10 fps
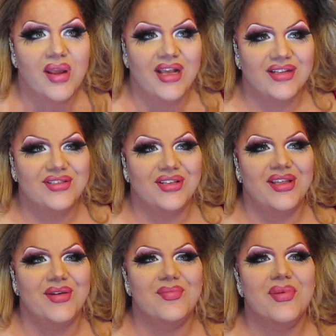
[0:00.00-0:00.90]
answer
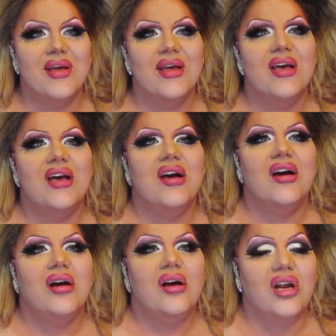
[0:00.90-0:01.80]
them
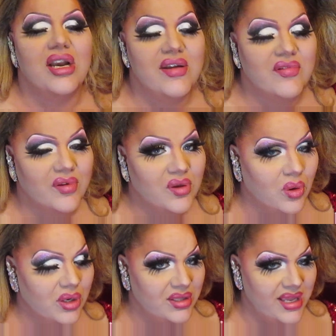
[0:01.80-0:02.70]
or I never
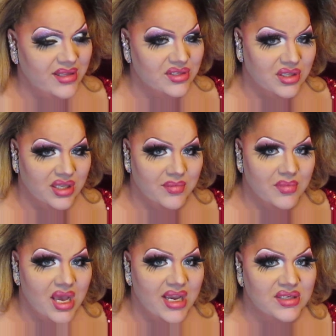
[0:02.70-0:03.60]
record answer
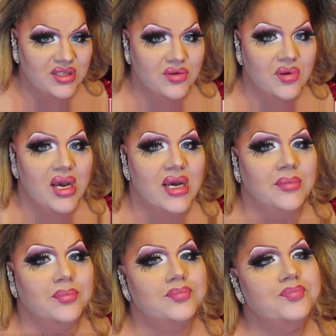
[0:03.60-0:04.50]
them I do
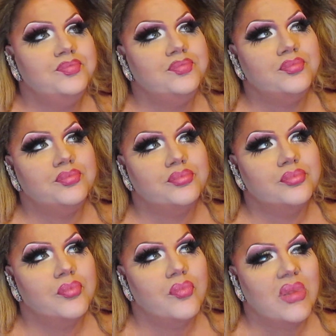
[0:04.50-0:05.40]
um,
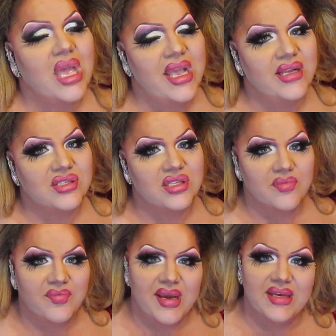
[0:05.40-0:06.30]
answer
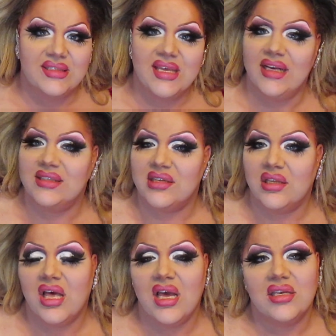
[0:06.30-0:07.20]
them via text a
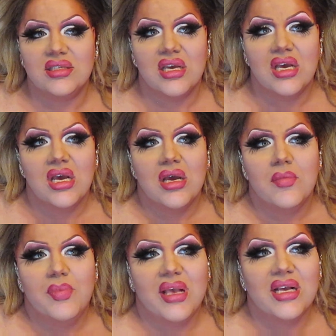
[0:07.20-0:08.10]
lot
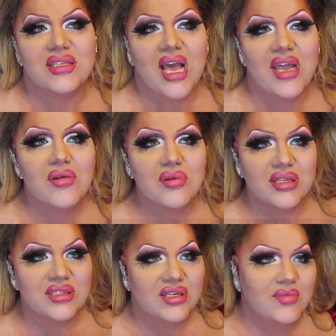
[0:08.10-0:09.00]
because I don't
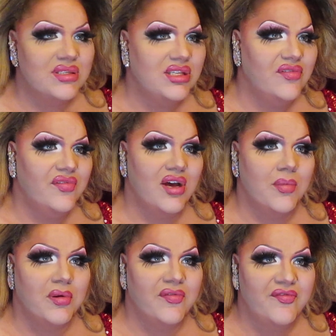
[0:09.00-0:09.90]
consider myself
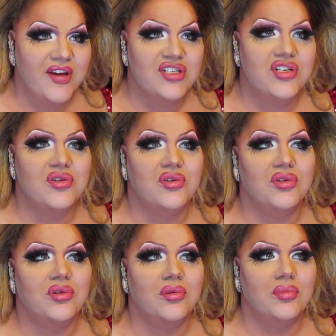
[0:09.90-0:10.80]
a
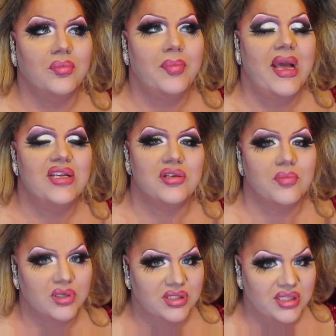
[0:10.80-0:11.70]
professional
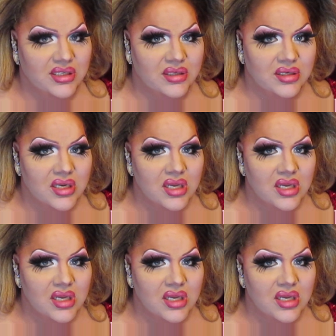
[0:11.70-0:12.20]
pageant person.